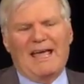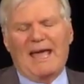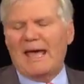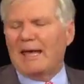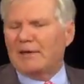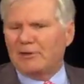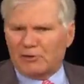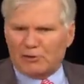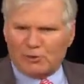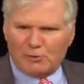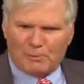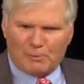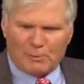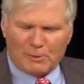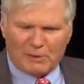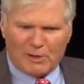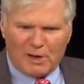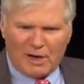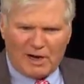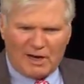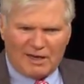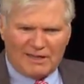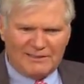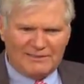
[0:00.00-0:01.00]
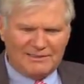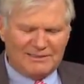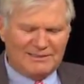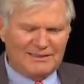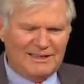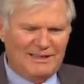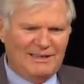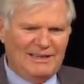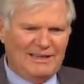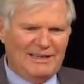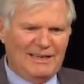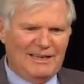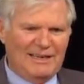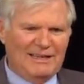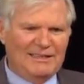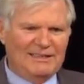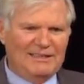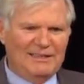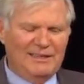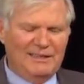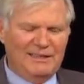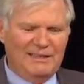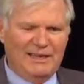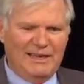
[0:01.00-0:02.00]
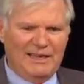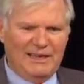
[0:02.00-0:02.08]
enterprise and